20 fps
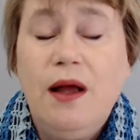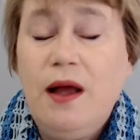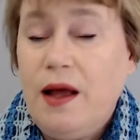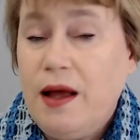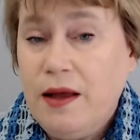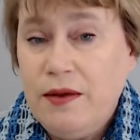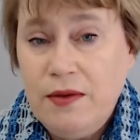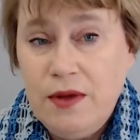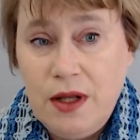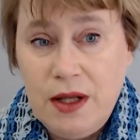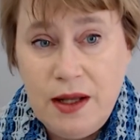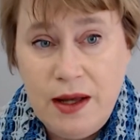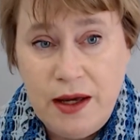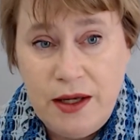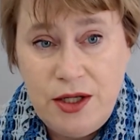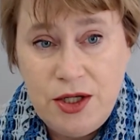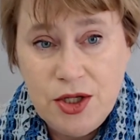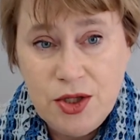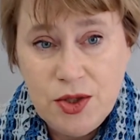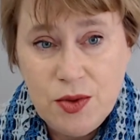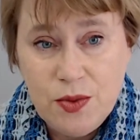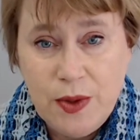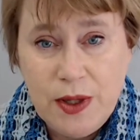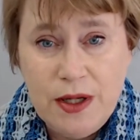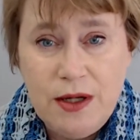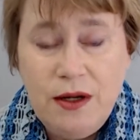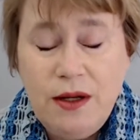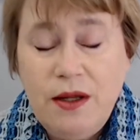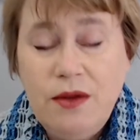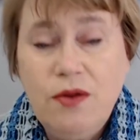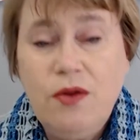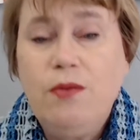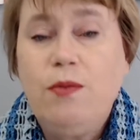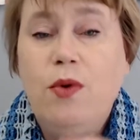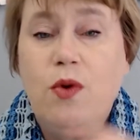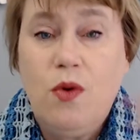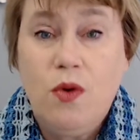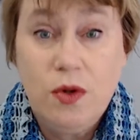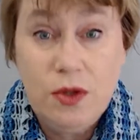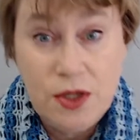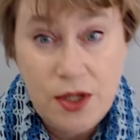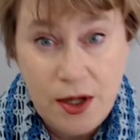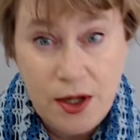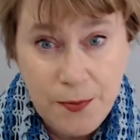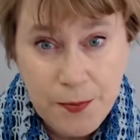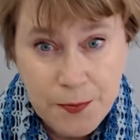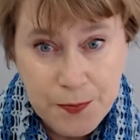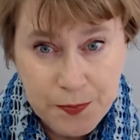and the lightest one in the border.